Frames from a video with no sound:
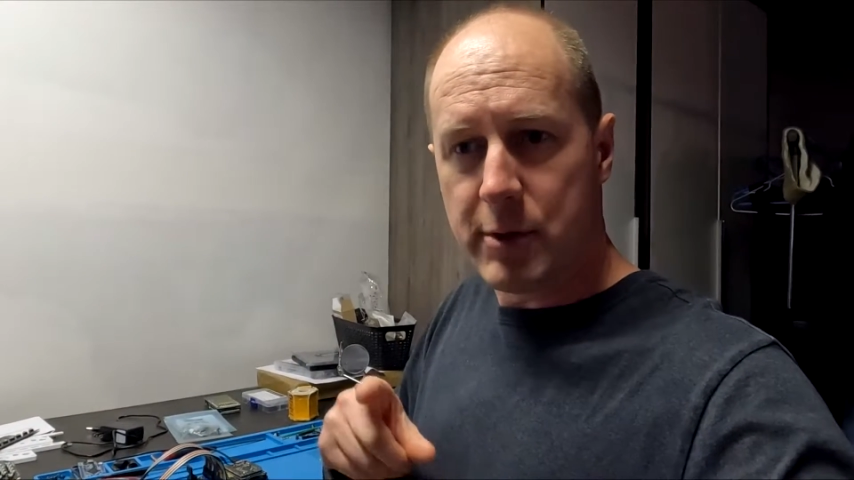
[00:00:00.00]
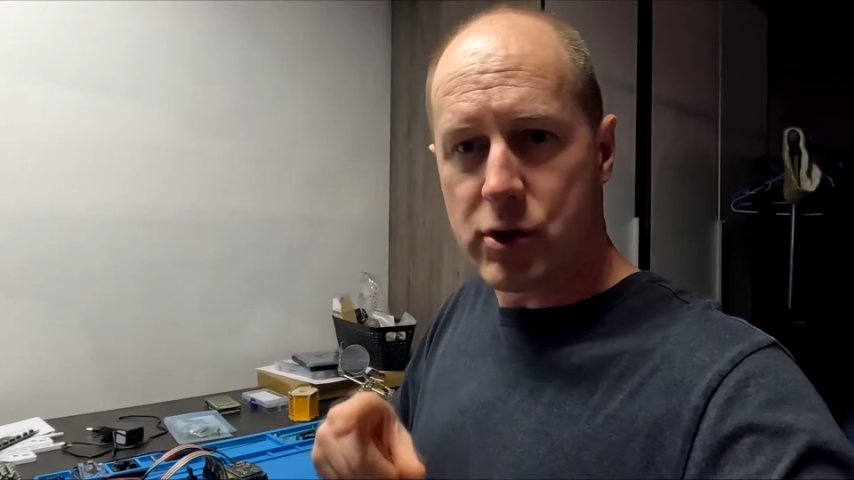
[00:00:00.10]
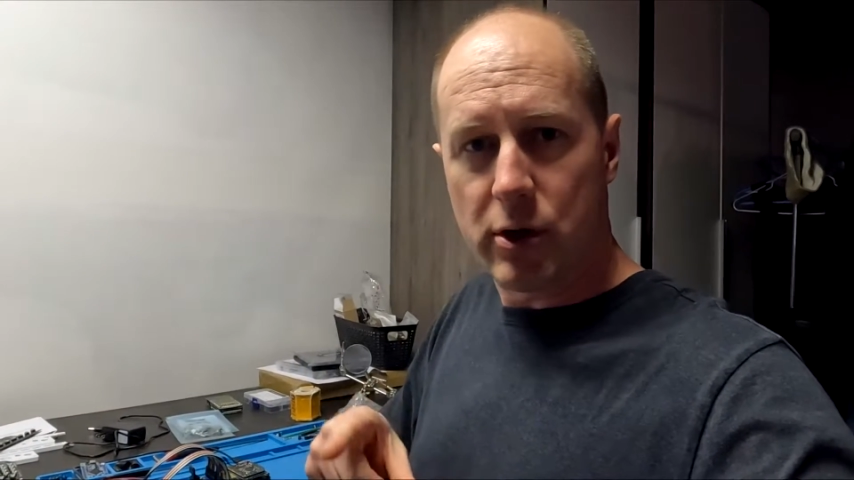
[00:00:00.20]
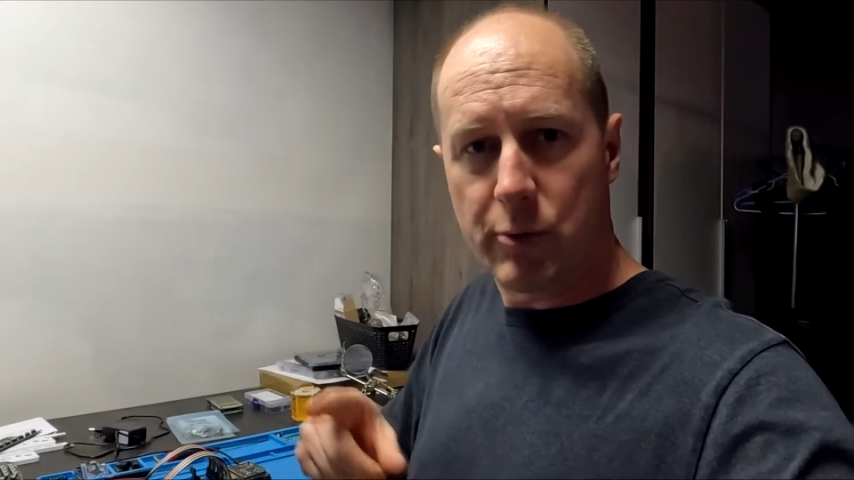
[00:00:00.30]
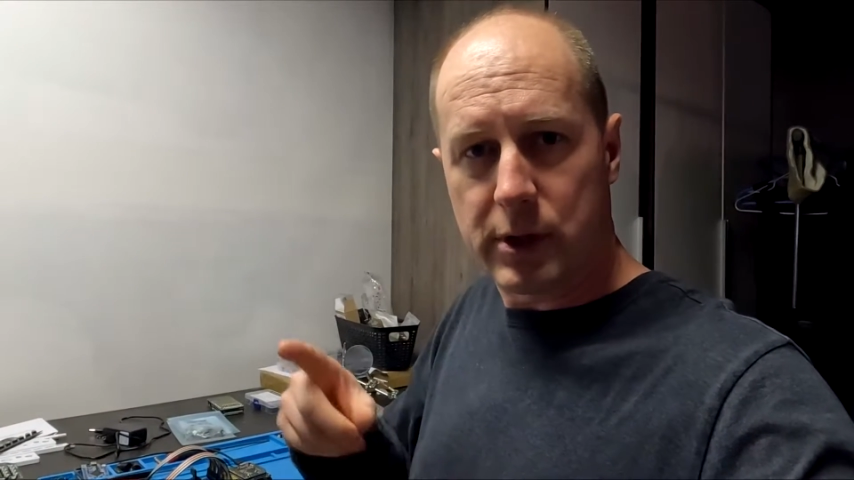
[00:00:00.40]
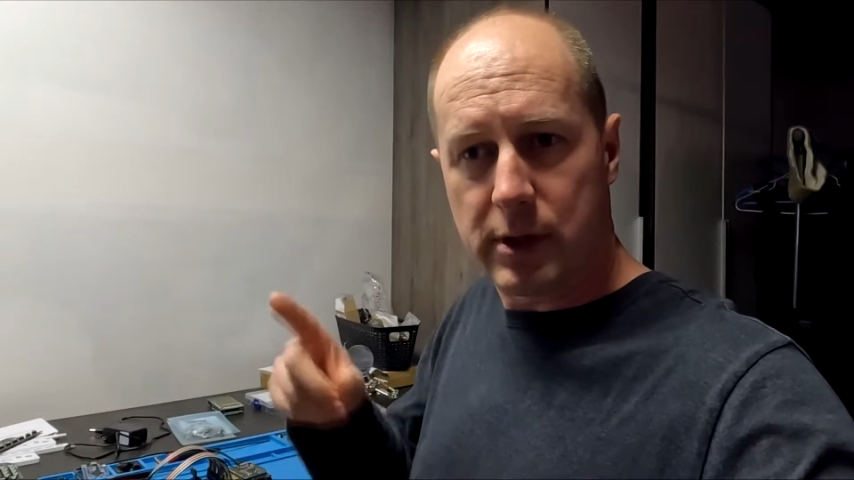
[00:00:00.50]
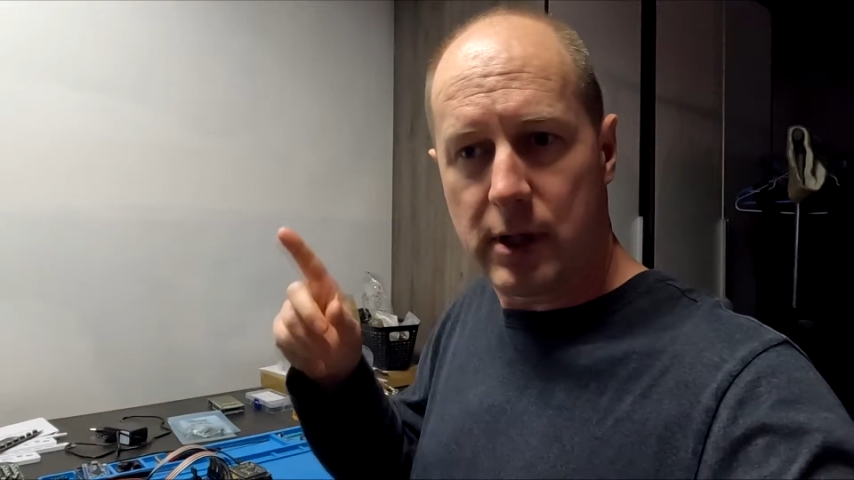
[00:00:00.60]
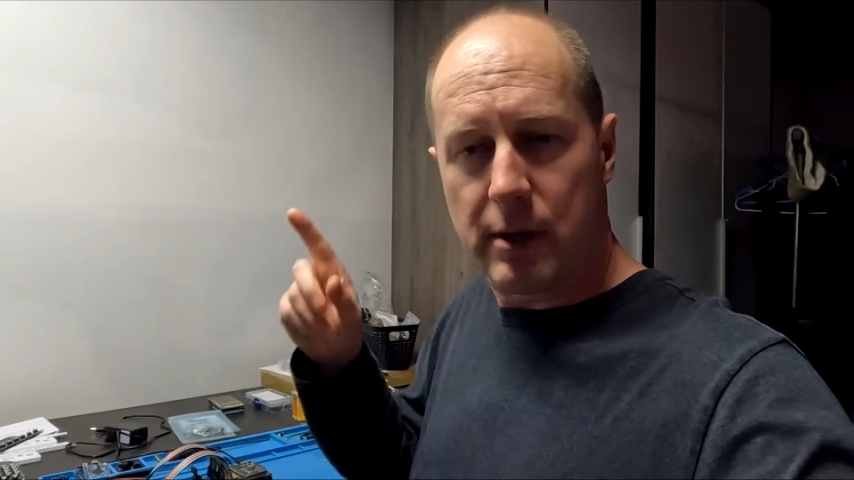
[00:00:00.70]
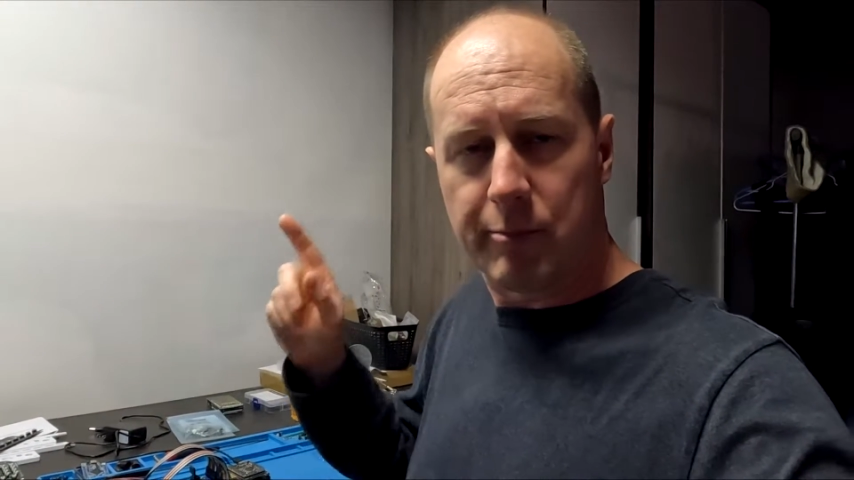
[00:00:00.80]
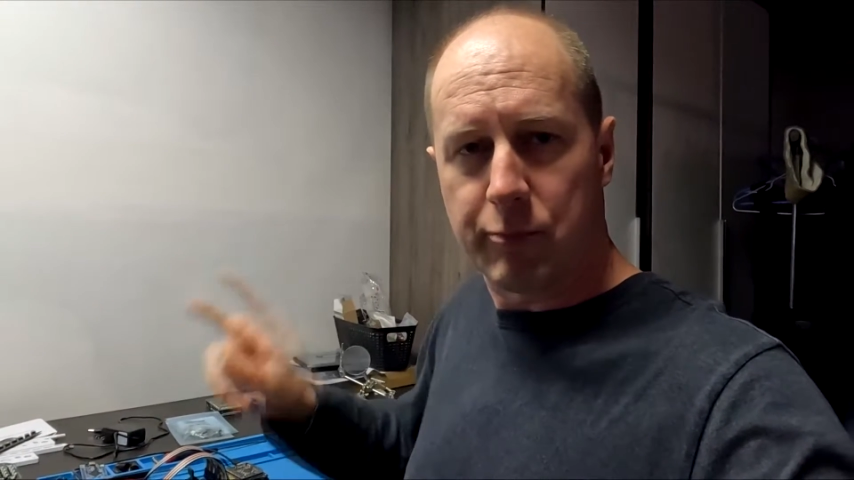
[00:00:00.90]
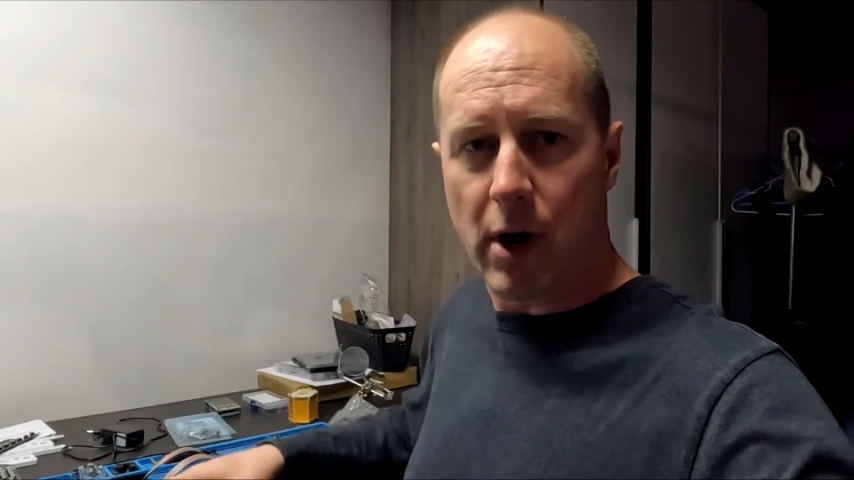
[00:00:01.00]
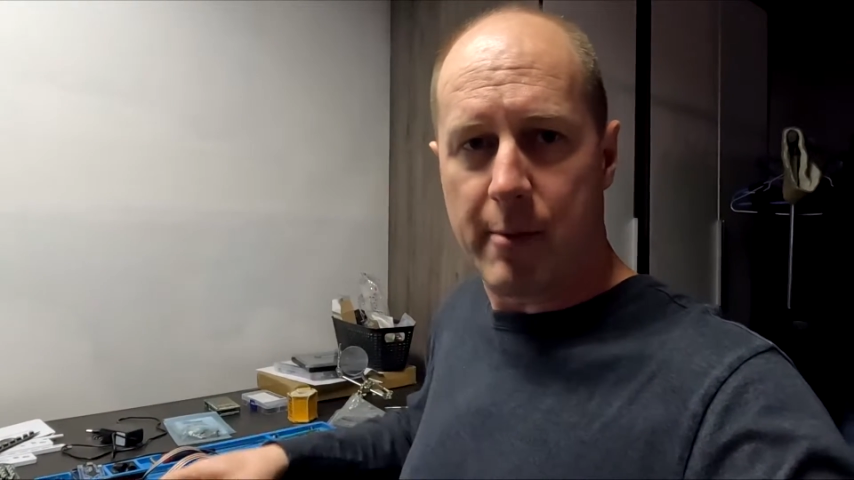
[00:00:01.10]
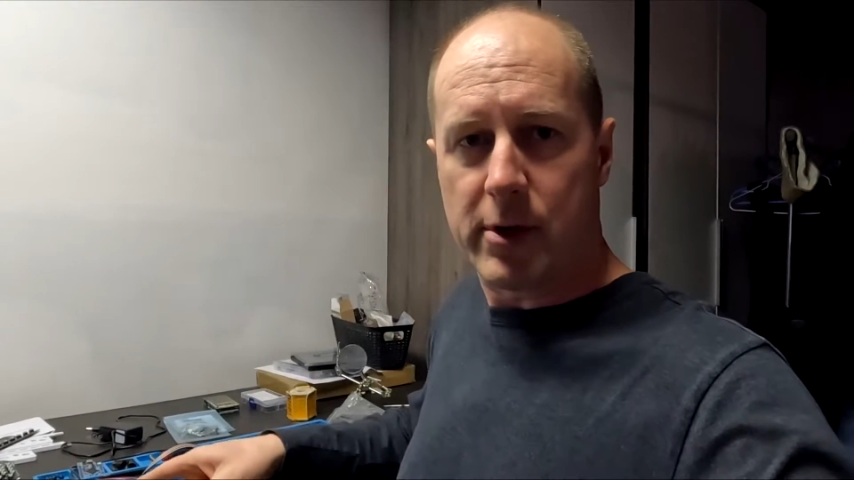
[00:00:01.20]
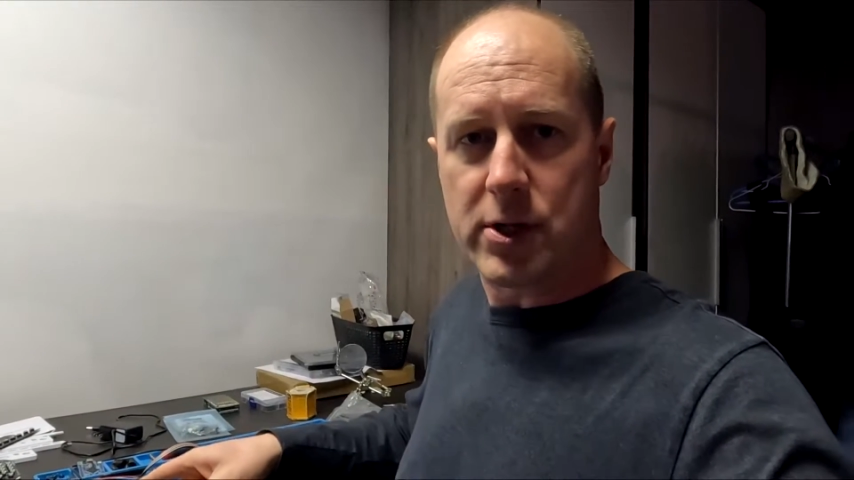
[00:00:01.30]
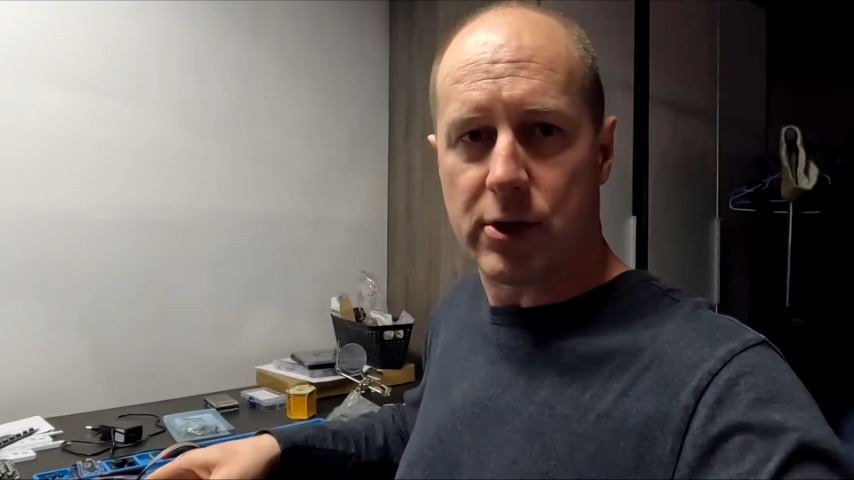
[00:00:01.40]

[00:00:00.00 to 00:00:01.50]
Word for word: let me show you what the primary